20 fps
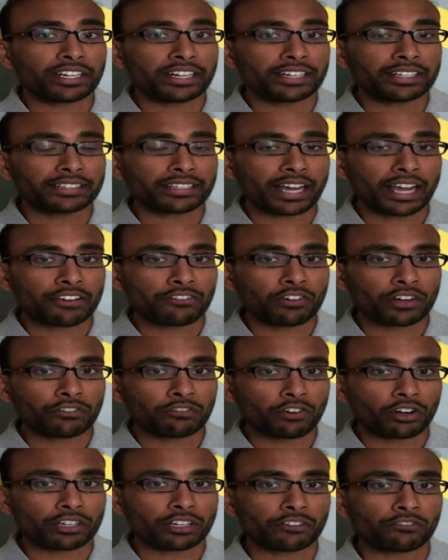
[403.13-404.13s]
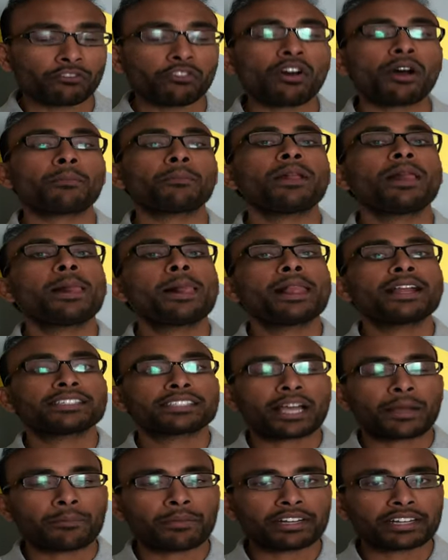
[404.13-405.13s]
the I-140 form,
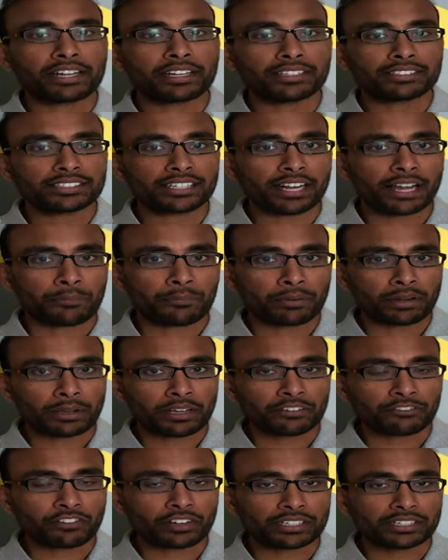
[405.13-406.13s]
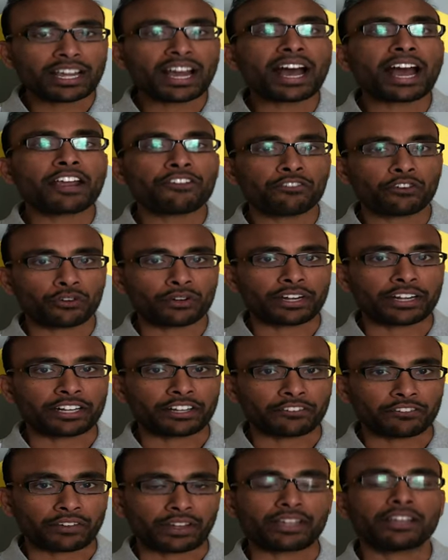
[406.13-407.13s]
simultaneously applying for the
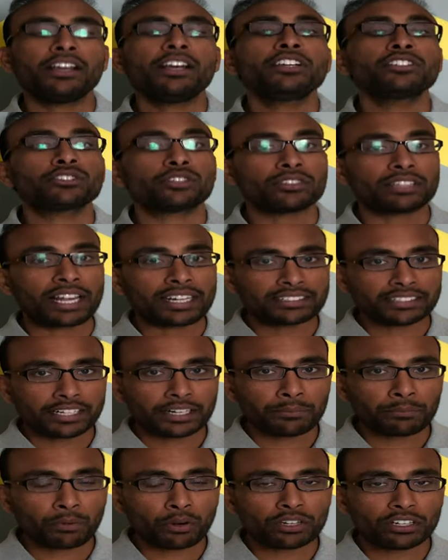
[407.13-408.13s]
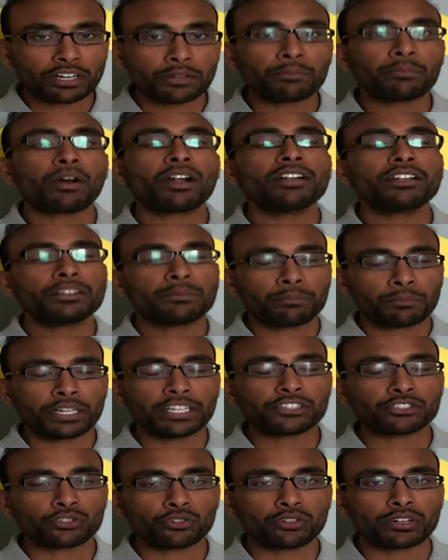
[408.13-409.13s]
I-485. So that's an important point.
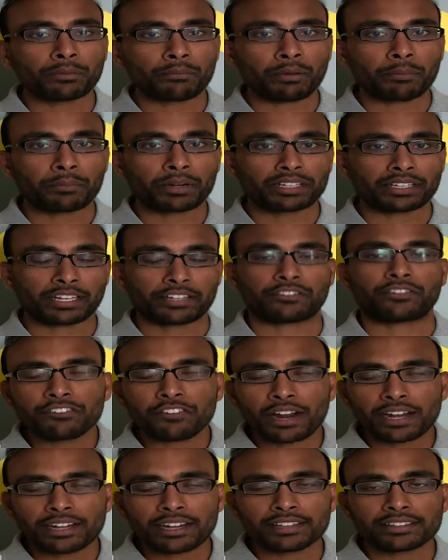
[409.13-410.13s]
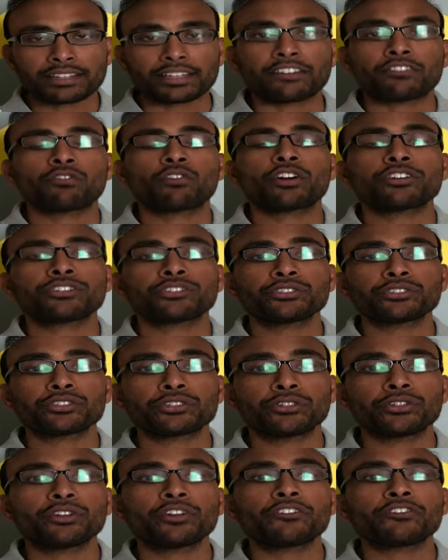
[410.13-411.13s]
Please do remember that. The final thing, what you
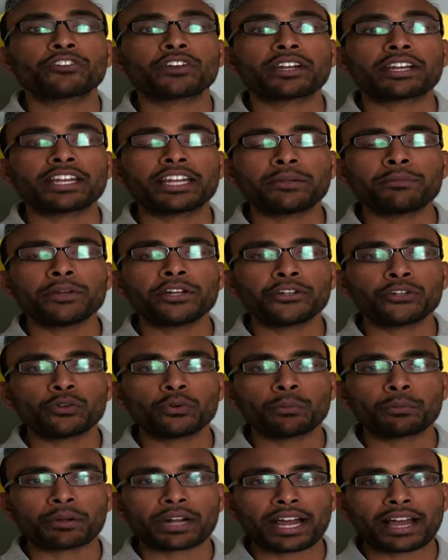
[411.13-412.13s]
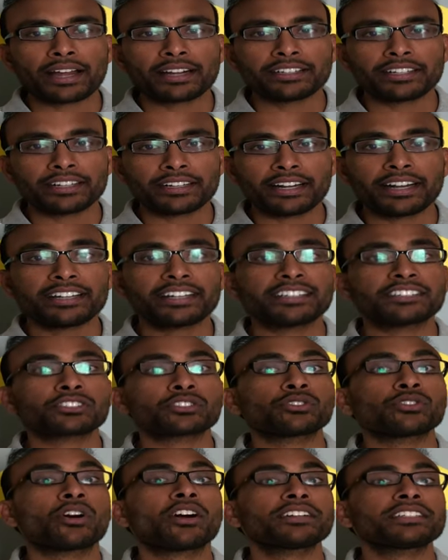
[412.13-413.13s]
should do if your EB2 priority date is
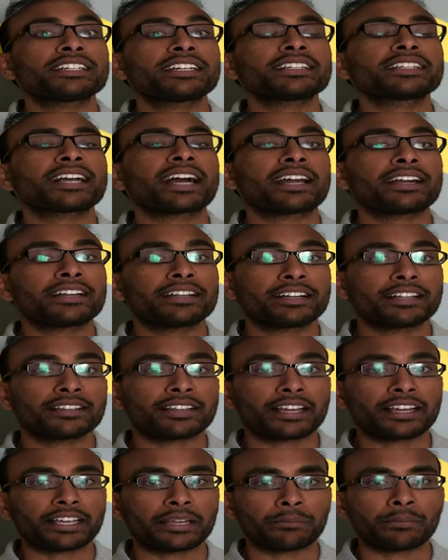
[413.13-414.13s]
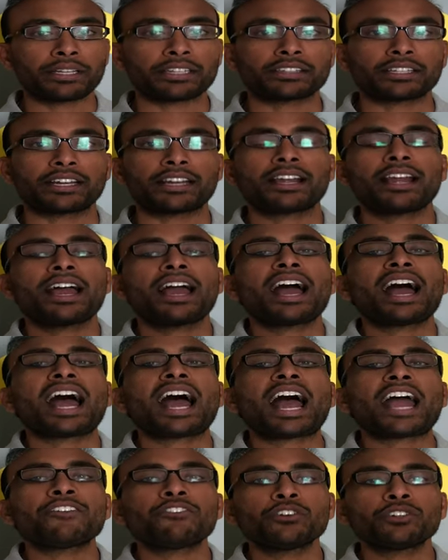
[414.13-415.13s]
not yet current in the EB3.
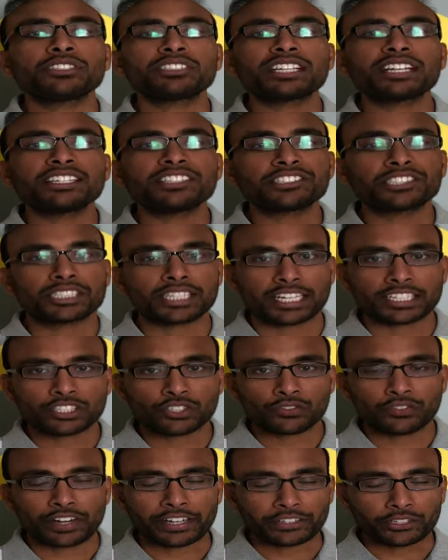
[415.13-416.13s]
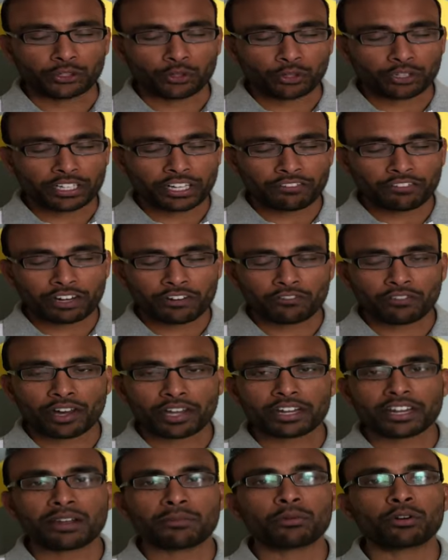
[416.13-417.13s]
I would say just wait. Don't even
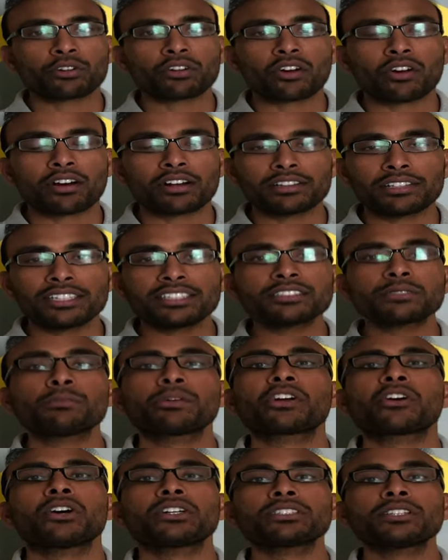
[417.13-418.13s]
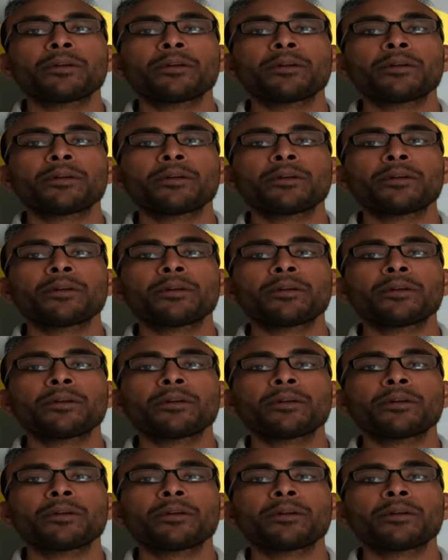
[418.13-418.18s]
worry about all this, because